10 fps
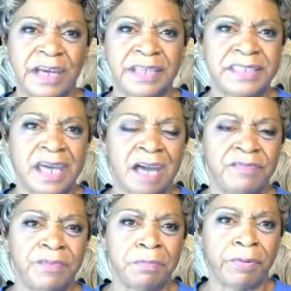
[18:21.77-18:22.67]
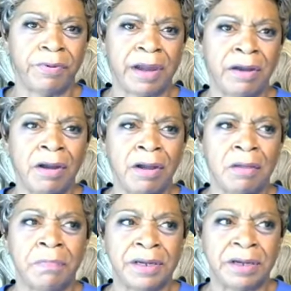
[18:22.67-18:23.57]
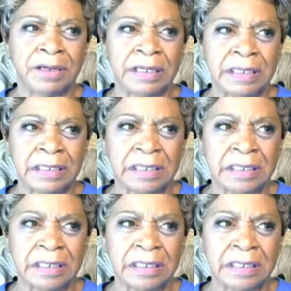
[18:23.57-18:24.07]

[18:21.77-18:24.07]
to find time for prayer, but